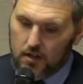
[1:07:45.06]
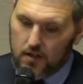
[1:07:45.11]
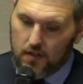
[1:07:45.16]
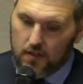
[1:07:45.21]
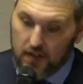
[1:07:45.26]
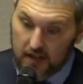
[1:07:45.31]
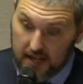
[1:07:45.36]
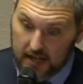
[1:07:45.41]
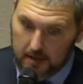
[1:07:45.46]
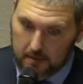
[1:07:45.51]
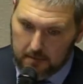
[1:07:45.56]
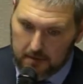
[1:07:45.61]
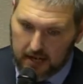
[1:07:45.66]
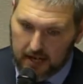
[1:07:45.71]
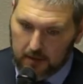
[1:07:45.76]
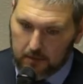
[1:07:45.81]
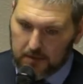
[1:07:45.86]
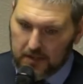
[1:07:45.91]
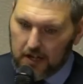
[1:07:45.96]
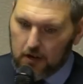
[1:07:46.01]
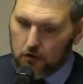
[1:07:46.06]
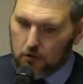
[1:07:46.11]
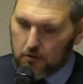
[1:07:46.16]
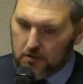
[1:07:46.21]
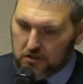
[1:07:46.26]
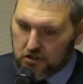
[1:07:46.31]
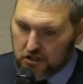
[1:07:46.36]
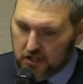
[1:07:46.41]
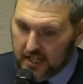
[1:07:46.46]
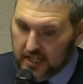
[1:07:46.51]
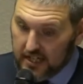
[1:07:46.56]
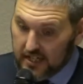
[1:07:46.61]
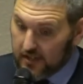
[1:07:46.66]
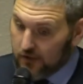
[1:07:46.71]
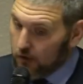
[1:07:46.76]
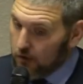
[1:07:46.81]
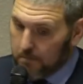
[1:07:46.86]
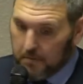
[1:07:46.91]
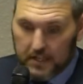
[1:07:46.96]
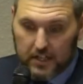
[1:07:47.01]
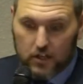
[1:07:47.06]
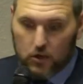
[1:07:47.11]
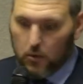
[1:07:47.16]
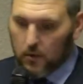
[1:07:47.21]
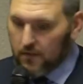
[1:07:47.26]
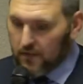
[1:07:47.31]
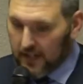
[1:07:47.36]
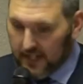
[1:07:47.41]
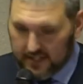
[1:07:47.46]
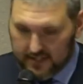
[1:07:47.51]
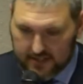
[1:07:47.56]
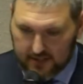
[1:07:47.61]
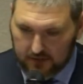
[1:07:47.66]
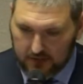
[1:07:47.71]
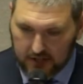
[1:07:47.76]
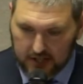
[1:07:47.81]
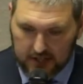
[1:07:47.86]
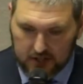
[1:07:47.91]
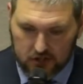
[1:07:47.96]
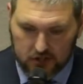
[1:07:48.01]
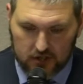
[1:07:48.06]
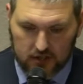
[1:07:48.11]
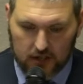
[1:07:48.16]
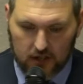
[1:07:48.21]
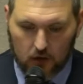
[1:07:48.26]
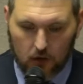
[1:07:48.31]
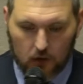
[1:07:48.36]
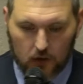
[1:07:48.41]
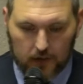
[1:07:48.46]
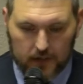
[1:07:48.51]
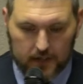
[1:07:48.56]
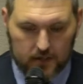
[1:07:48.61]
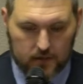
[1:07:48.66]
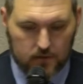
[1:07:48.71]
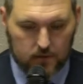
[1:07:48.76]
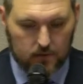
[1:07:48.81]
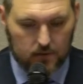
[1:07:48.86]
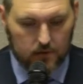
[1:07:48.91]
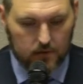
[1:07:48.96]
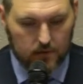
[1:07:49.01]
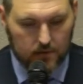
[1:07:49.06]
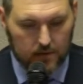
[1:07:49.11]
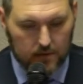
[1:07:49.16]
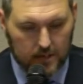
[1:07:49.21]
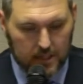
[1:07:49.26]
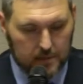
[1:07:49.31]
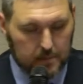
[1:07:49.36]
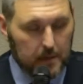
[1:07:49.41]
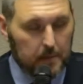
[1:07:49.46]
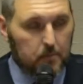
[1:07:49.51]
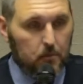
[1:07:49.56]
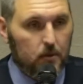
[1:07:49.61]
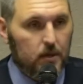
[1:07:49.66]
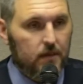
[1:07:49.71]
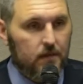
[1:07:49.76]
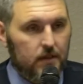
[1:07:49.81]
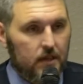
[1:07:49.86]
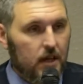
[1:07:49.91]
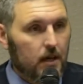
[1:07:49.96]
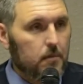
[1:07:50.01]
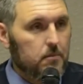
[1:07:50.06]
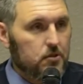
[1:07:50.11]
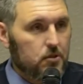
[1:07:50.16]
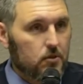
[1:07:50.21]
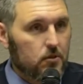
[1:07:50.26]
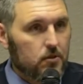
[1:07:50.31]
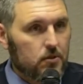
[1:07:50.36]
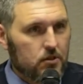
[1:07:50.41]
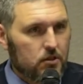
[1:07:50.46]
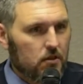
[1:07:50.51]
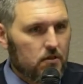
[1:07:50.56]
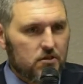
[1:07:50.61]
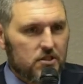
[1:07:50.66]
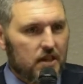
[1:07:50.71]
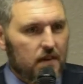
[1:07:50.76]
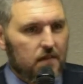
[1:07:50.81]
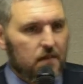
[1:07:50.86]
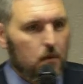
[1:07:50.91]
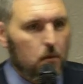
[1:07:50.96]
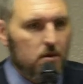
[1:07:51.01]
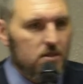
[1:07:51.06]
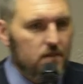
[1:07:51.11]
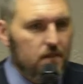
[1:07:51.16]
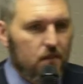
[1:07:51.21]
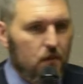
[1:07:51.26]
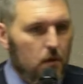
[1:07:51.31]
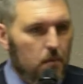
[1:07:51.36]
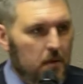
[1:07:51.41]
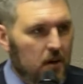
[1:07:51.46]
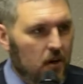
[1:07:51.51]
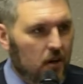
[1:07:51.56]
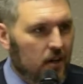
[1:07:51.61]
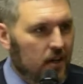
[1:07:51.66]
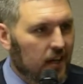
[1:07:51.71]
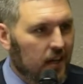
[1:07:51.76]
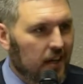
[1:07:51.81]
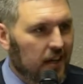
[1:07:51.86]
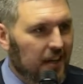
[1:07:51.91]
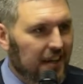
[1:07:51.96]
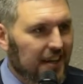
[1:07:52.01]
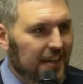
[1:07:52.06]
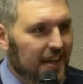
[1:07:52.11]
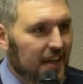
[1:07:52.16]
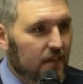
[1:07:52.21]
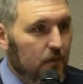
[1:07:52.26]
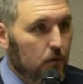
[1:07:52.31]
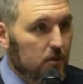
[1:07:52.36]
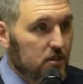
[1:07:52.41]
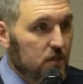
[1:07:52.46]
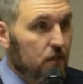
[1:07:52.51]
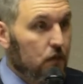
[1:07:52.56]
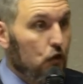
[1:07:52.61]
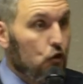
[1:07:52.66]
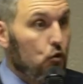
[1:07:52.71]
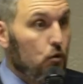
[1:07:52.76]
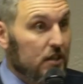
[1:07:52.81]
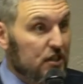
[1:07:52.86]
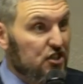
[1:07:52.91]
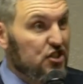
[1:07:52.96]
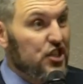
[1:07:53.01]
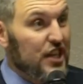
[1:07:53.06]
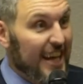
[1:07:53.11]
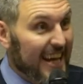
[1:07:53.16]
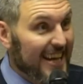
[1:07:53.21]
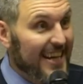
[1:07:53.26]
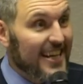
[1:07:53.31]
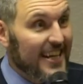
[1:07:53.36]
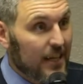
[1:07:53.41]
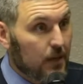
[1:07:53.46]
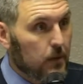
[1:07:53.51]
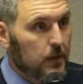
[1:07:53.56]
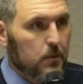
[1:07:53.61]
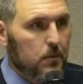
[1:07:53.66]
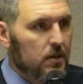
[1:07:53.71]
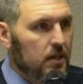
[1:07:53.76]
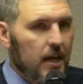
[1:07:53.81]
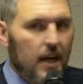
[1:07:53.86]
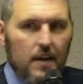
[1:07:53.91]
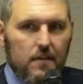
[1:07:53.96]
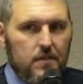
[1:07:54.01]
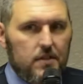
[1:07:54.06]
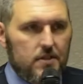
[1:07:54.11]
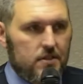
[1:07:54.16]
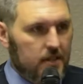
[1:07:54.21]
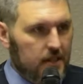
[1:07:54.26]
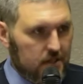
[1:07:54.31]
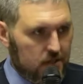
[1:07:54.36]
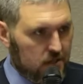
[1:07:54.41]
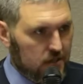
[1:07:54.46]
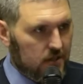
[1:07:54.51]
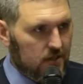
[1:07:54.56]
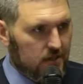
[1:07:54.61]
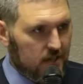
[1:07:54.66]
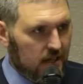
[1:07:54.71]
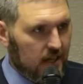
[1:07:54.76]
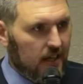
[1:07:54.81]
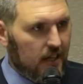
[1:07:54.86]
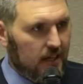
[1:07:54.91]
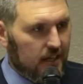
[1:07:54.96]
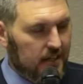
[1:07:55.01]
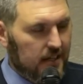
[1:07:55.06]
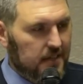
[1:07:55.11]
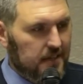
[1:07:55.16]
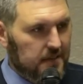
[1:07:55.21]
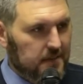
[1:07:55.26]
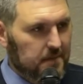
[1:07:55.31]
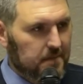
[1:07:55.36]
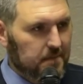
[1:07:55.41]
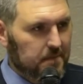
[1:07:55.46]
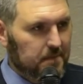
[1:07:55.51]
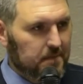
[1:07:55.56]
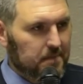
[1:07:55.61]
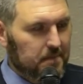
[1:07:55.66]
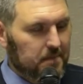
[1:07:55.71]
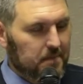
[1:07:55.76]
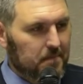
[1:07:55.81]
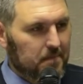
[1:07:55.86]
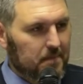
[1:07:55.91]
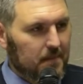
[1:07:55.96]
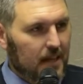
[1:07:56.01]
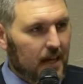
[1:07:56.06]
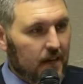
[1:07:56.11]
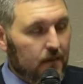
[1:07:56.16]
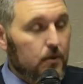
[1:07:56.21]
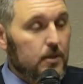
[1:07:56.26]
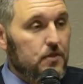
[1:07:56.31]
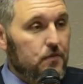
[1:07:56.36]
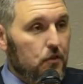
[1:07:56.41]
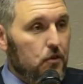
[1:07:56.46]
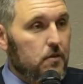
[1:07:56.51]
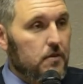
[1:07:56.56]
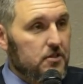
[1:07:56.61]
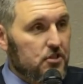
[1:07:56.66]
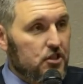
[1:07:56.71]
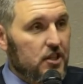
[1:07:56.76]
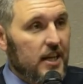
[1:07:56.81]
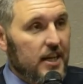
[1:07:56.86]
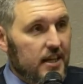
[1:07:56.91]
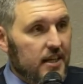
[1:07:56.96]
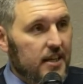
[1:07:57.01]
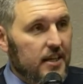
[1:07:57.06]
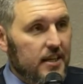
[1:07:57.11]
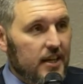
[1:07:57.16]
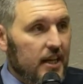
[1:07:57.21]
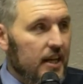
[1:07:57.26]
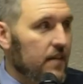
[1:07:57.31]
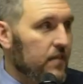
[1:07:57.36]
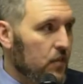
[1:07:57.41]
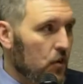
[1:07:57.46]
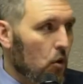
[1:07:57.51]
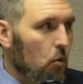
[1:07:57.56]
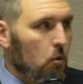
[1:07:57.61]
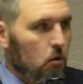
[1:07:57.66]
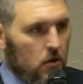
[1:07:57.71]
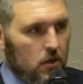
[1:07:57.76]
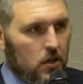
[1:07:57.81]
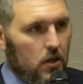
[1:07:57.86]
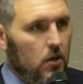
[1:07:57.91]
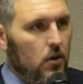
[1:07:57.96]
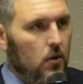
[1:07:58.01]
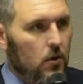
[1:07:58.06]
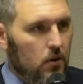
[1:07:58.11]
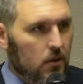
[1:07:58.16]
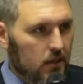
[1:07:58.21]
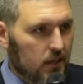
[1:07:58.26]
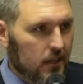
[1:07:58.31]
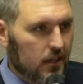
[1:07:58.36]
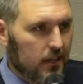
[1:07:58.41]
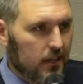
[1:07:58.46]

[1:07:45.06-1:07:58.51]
them, and without Christianity, there would be no advance of a nation that all these, these people would even come to. Do you understand? If it wasn't for America, if it wasn't for Christianity, we wouldn't have this nation today. If it wasn't for Christianity, they'd have nowhere to go